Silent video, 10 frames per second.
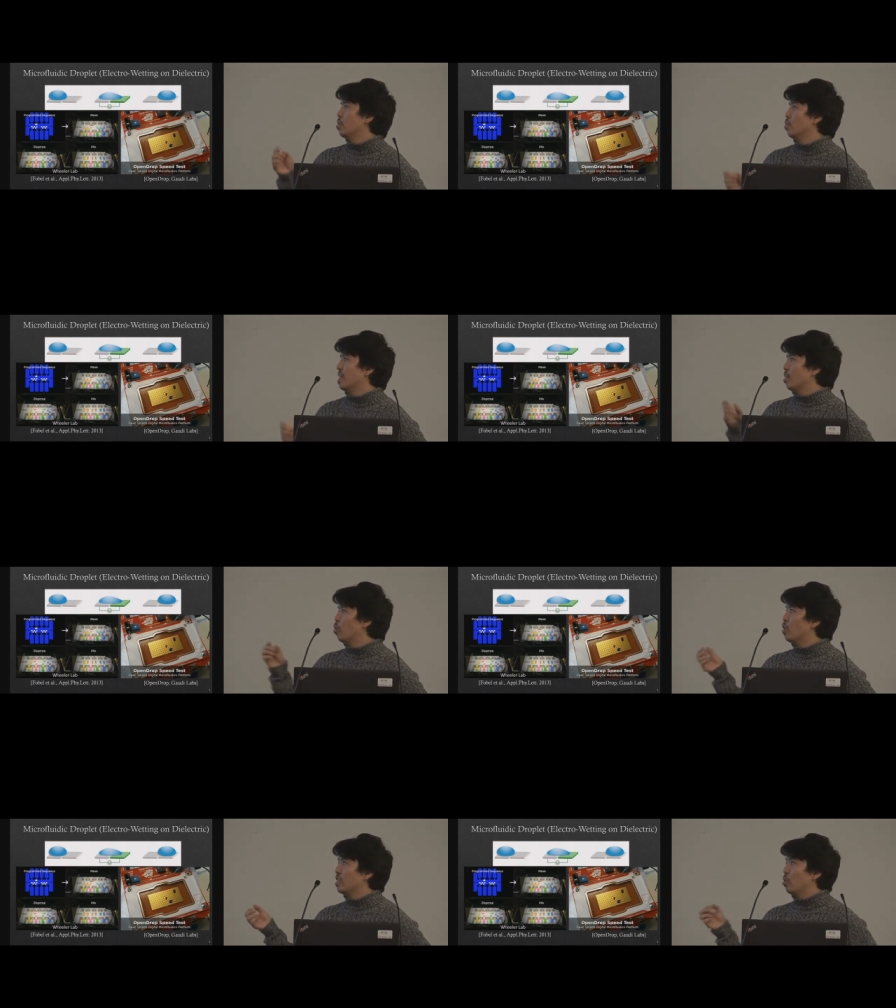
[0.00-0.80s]
So their
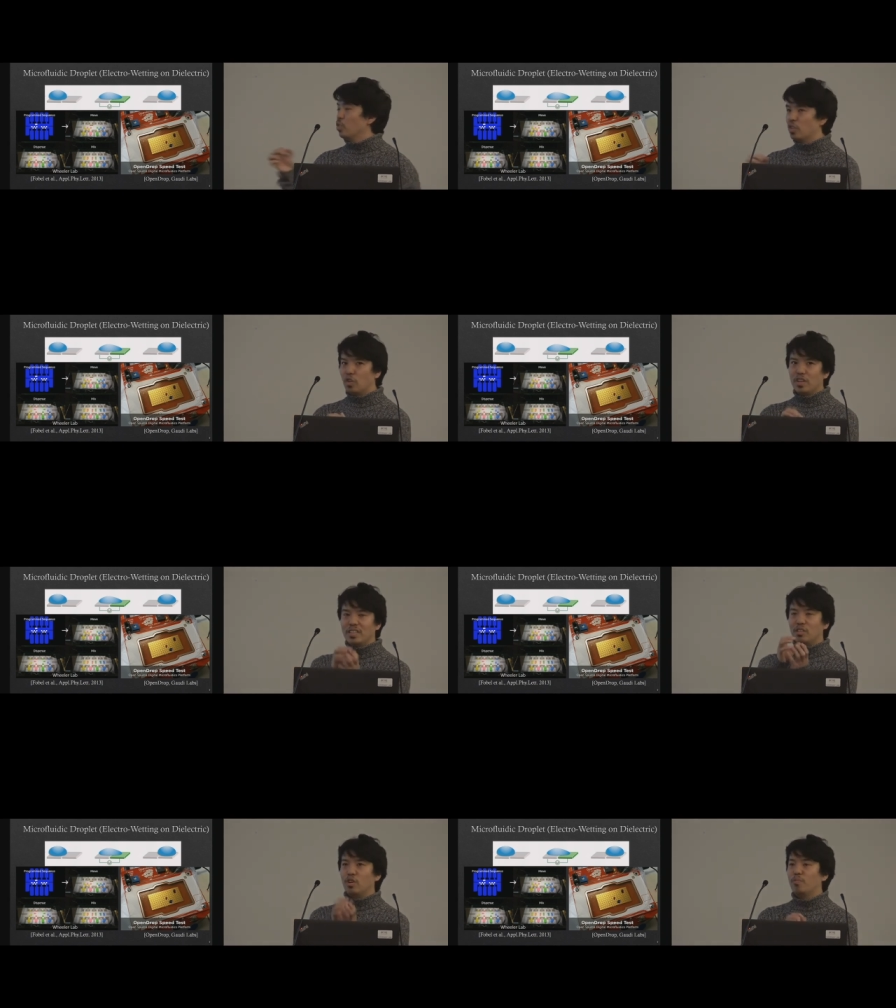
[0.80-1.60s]
goal is
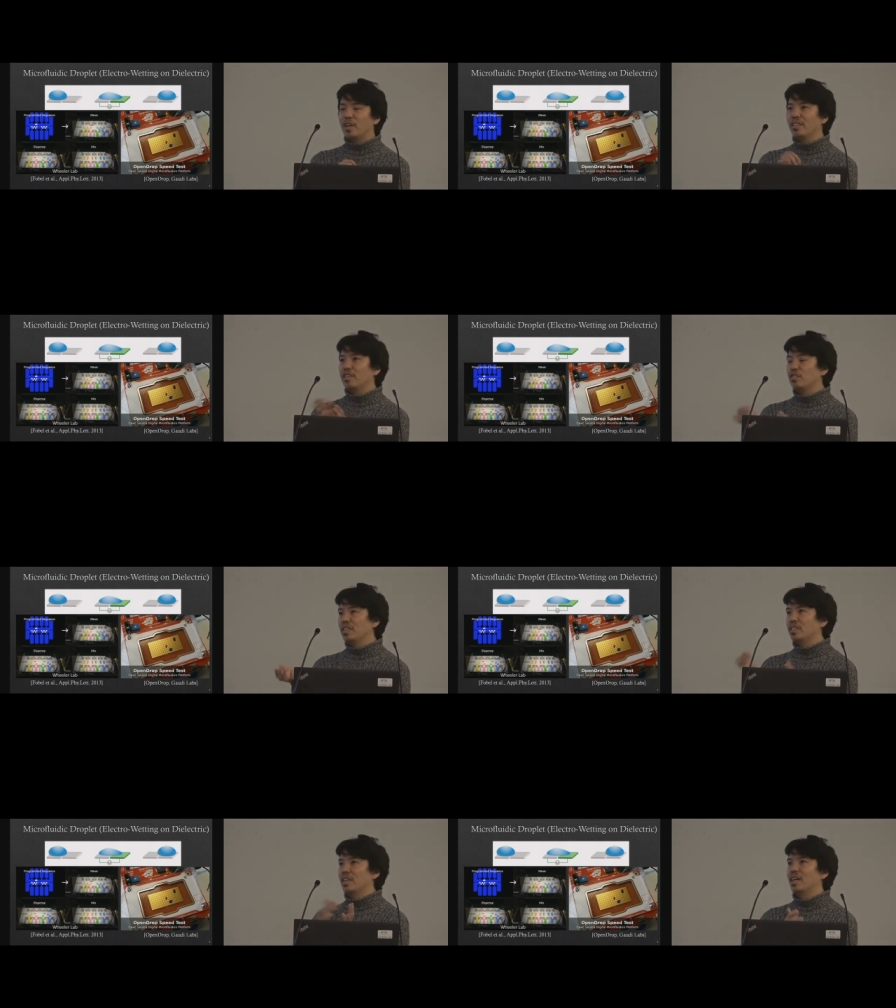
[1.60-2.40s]
controlling the droplet
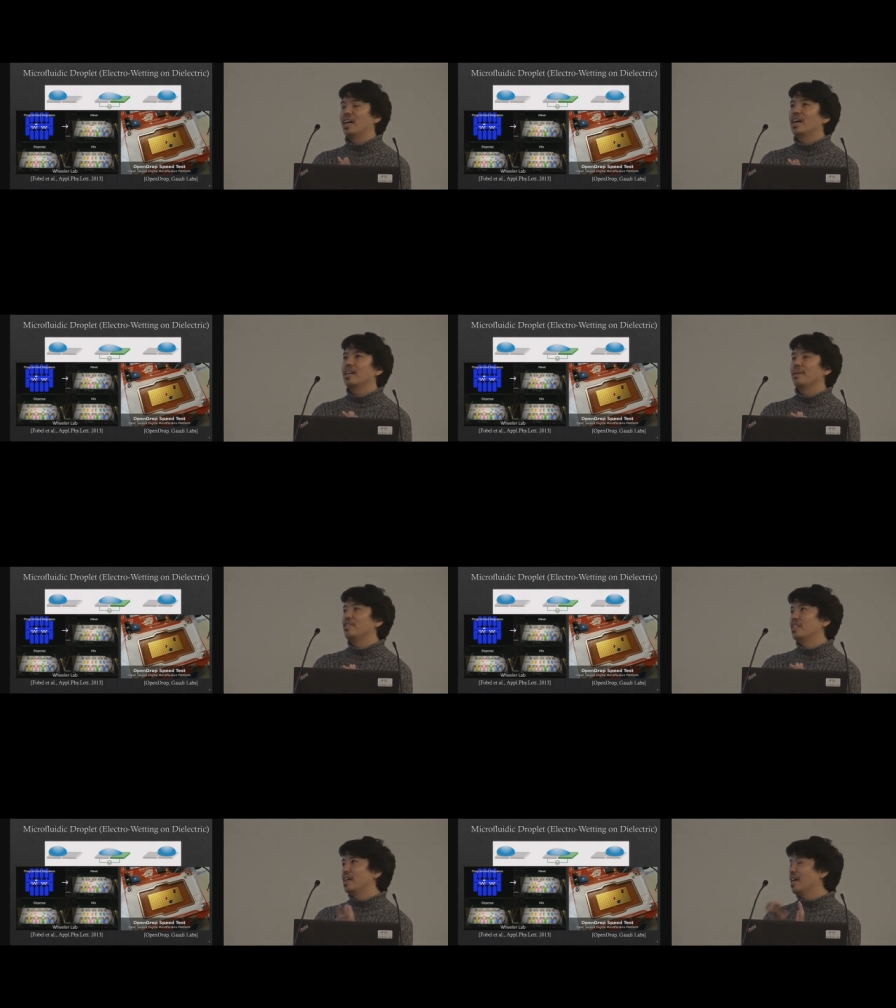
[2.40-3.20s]
using
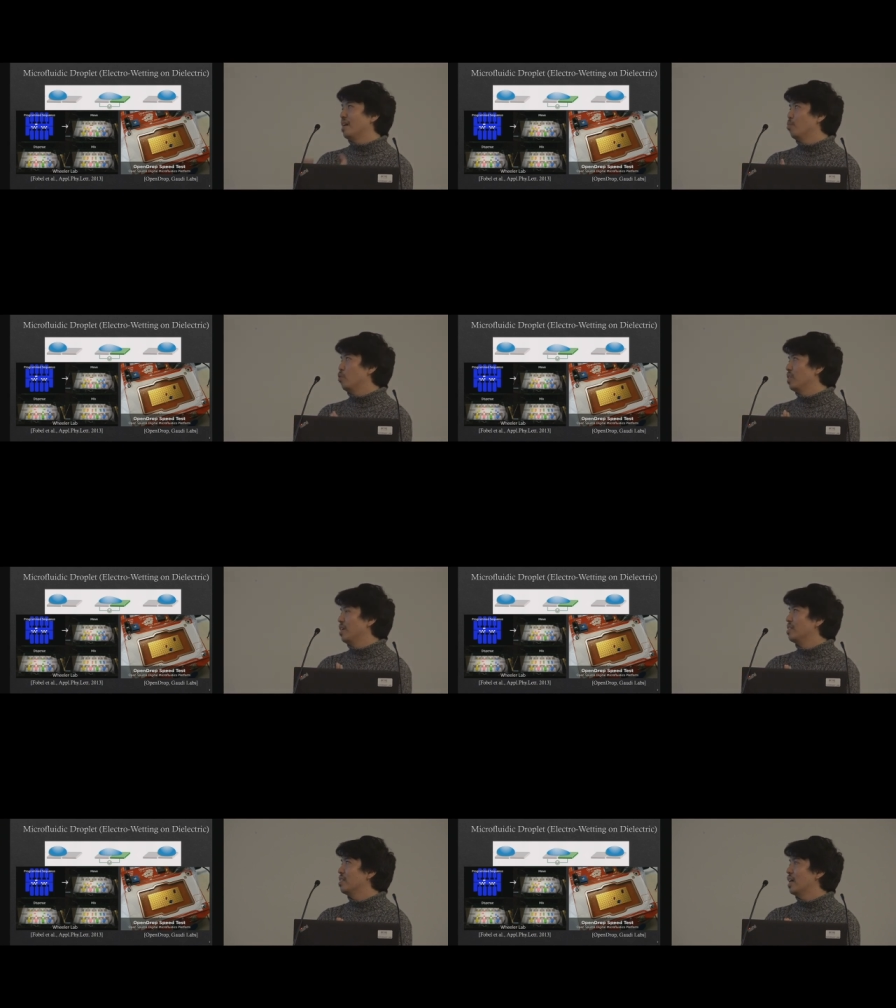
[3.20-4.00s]
giving the high
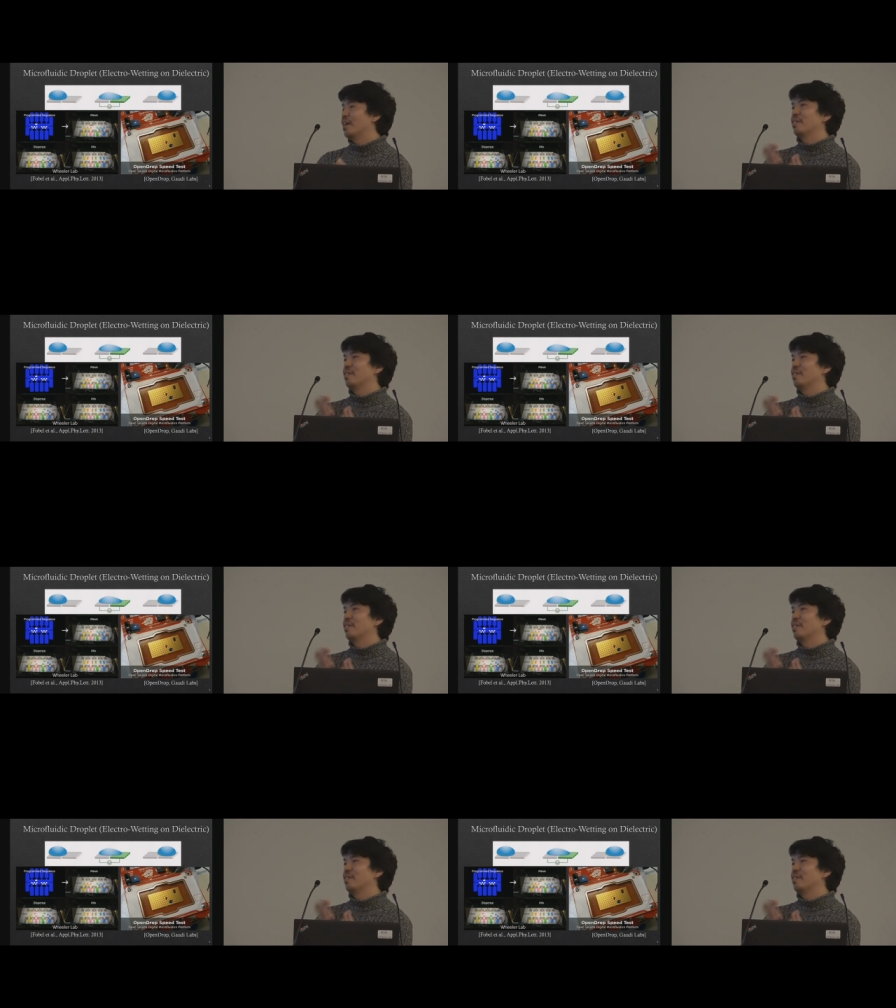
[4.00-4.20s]
voltage,